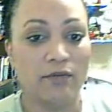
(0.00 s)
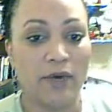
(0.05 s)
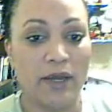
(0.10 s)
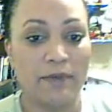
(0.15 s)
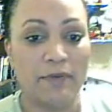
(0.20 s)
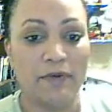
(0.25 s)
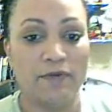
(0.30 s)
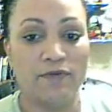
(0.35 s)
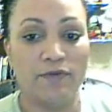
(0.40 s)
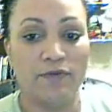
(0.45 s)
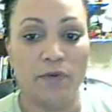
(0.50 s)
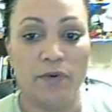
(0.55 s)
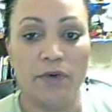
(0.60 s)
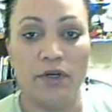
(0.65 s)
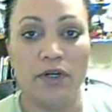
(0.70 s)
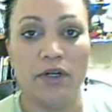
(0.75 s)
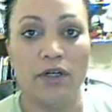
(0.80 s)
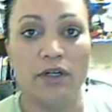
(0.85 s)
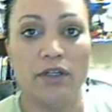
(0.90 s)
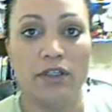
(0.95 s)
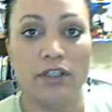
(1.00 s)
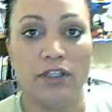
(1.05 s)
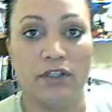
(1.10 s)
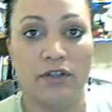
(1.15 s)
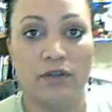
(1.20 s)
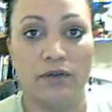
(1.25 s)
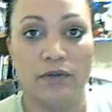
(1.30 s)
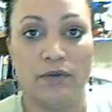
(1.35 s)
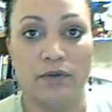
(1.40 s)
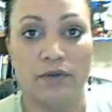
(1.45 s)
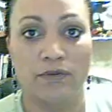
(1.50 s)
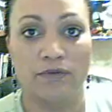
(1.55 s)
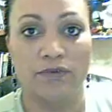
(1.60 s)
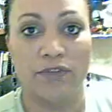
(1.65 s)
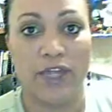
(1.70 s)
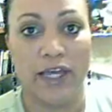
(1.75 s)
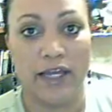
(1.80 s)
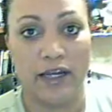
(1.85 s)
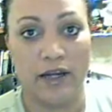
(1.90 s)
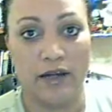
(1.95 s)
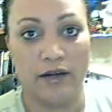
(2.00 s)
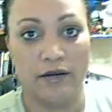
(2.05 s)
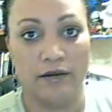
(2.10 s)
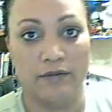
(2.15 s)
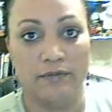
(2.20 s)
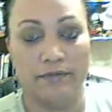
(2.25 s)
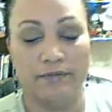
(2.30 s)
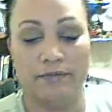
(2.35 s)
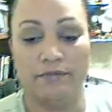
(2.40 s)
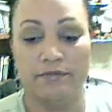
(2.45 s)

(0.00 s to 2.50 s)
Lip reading: right before you flat iron.